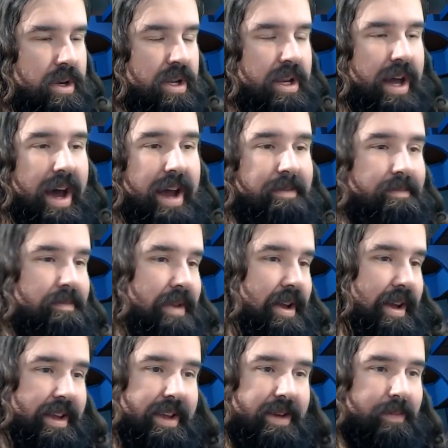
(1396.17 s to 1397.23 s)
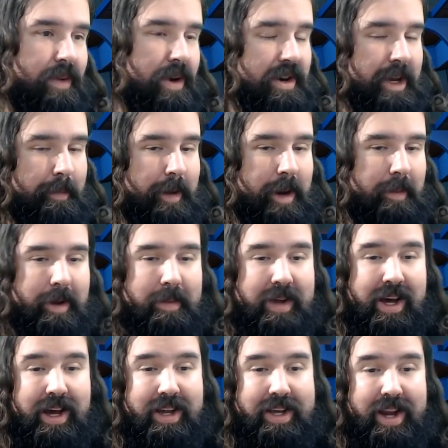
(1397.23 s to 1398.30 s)
I, I, we don't talk about
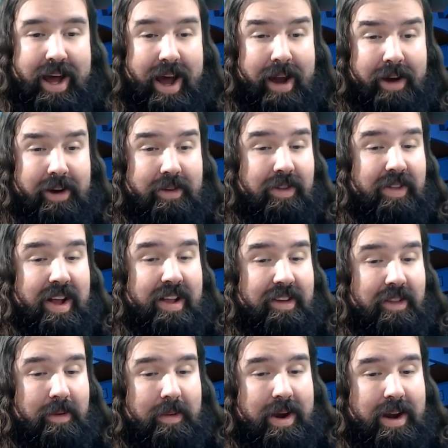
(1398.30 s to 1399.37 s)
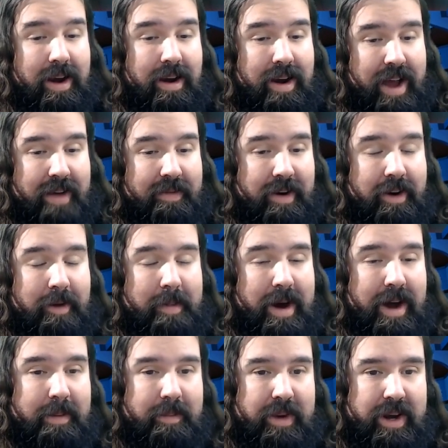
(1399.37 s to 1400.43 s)
upcoming content. I don't know that that's on the radar. I haven't heard
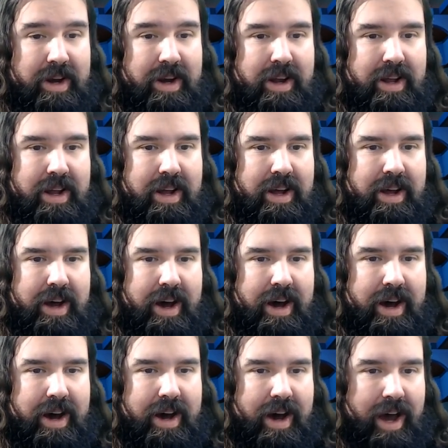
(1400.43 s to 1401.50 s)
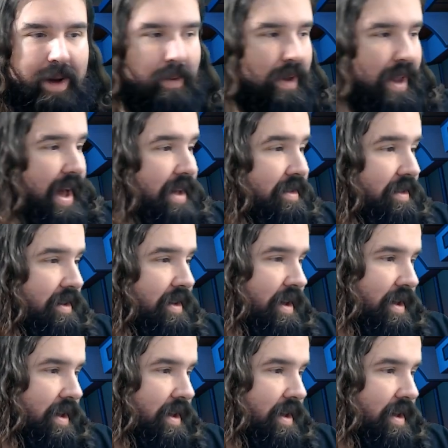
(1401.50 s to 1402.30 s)
about it, but uh, I will ask.